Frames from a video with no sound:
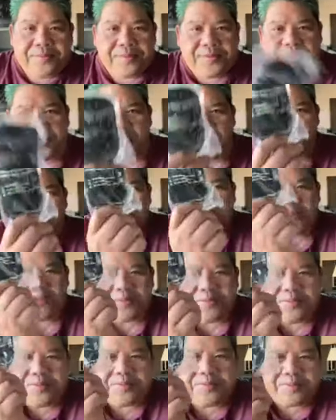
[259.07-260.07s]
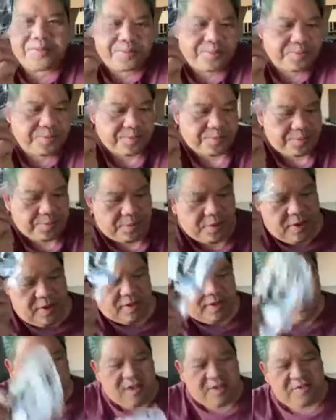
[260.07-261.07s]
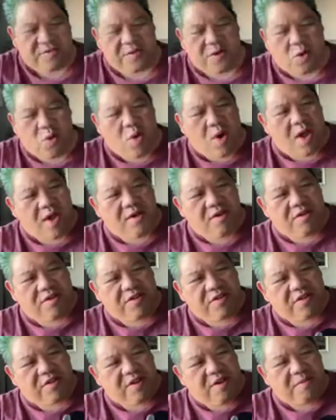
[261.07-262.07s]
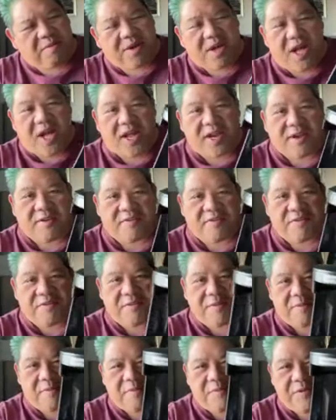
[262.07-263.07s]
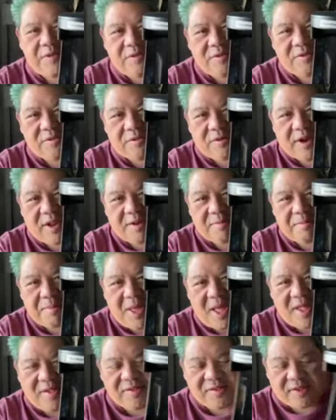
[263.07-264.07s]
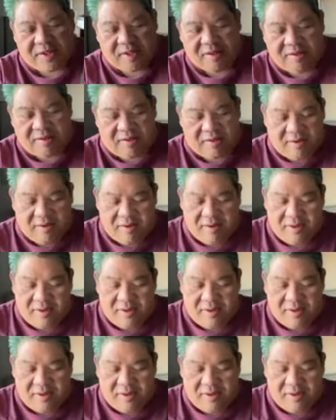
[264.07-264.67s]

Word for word: So this requires some kind of filter and basket.